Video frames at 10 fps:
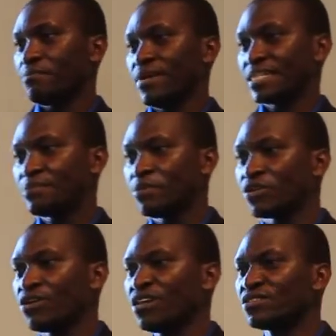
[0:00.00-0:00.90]
But
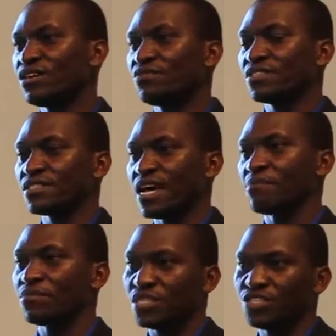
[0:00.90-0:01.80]
because of
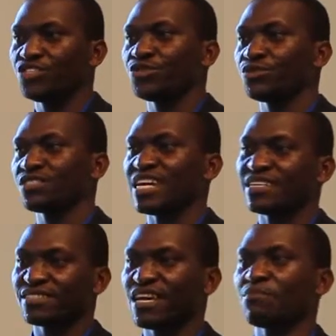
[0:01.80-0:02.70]
some issues
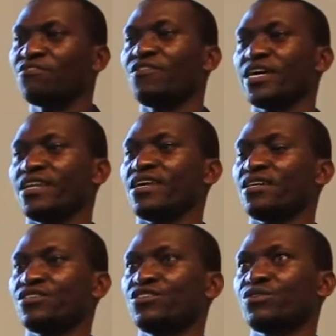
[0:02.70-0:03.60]
and some
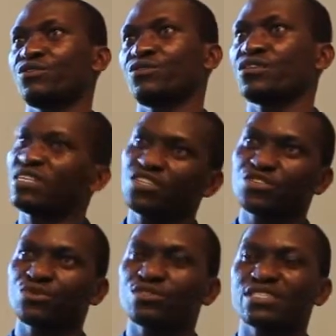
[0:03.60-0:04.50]
financial
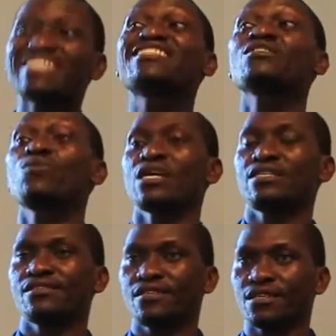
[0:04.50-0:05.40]
issues, she
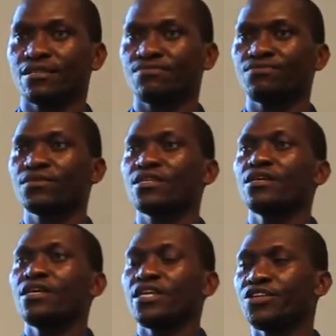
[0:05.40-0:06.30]
went sick.
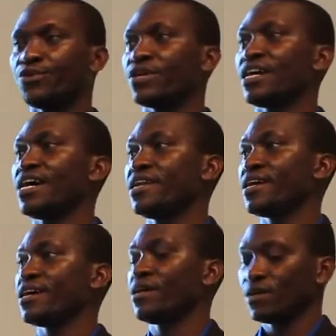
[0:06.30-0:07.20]
In
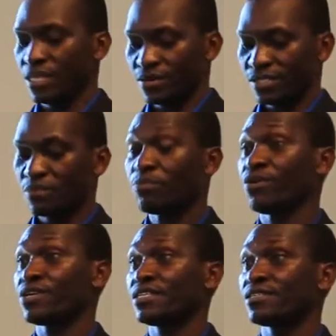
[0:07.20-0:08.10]
Uganda, there is a
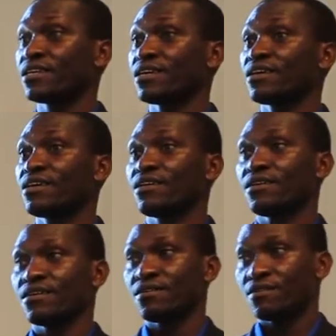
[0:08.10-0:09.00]
policy,
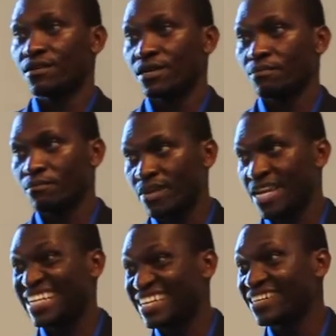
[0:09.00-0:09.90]

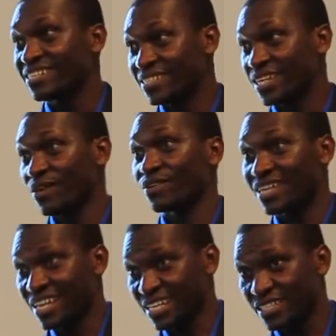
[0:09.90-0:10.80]
money
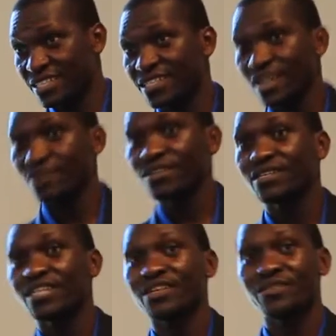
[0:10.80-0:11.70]
down, cash
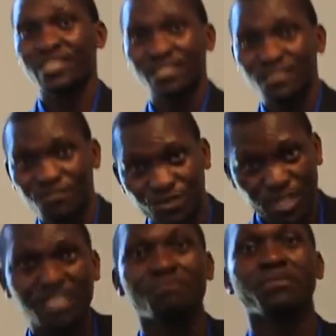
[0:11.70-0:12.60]
down, then receive
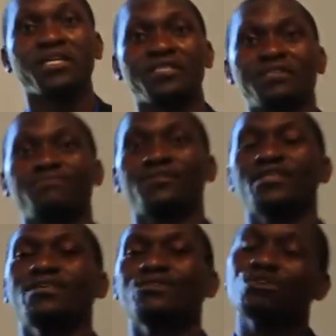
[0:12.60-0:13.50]
treatment.
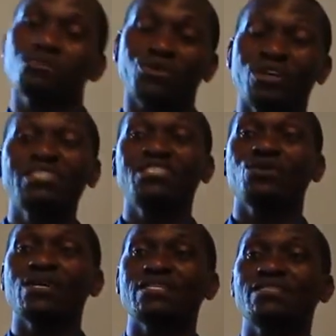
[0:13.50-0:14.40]
So because
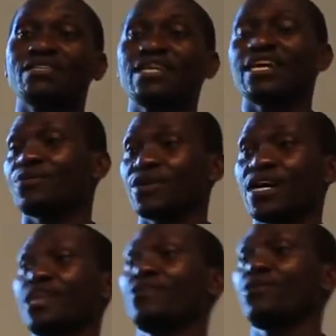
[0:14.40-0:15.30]
she was sick and we
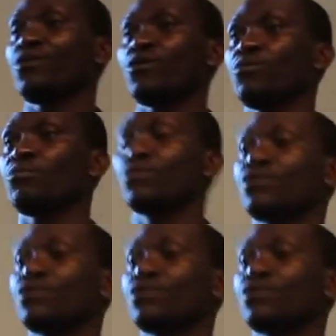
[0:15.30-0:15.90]
had no hope,